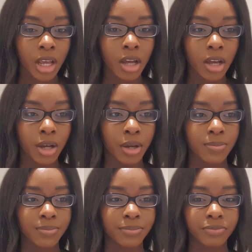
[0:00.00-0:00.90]

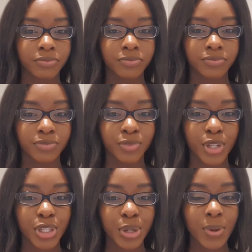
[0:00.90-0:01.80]
Um,
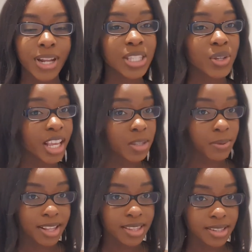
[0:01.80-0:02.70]
so it is not
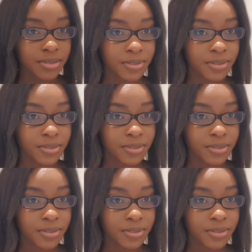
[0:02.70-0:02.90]
expensive.